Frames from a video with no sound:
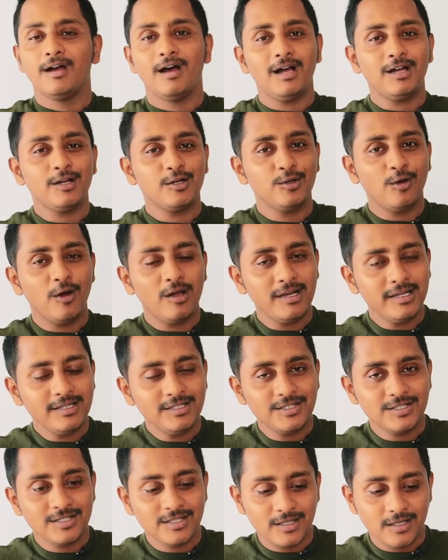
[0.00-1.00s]

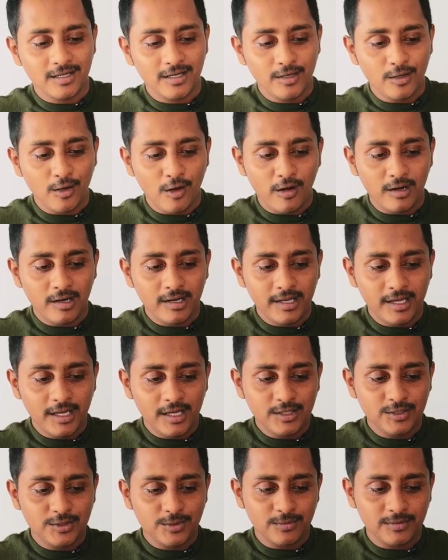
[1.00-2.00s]
Acknowledge,
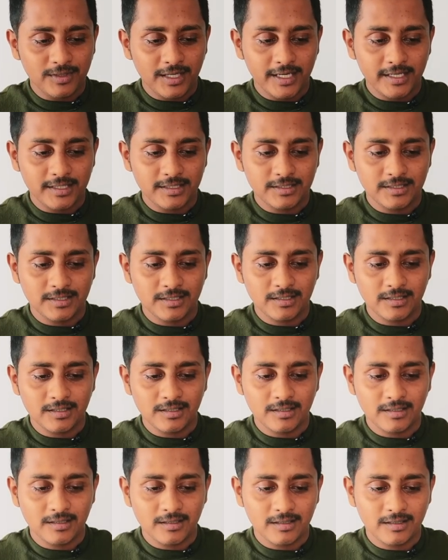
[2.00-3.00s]
knowledge you write,
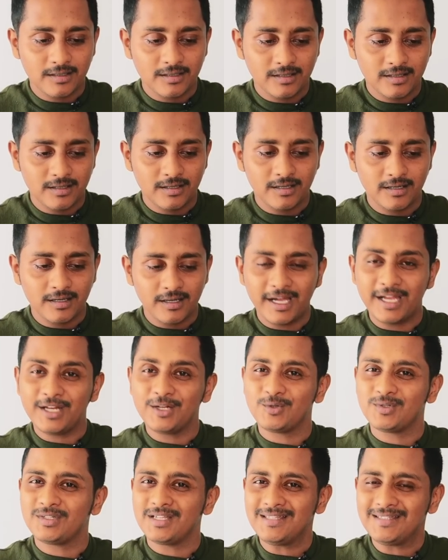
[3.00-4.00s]

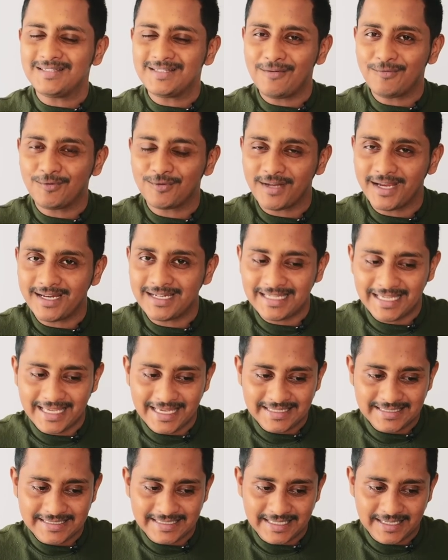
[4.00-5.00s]
and you just have to write
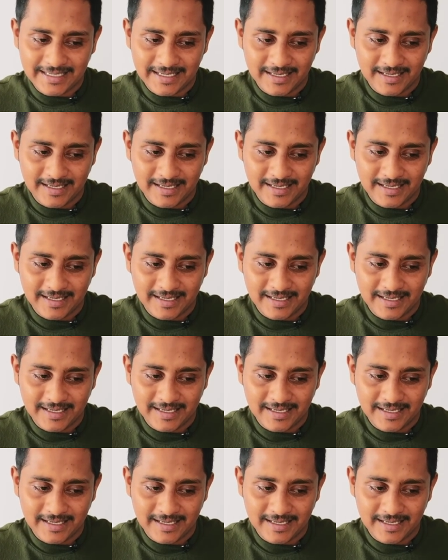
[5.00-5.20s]
A C.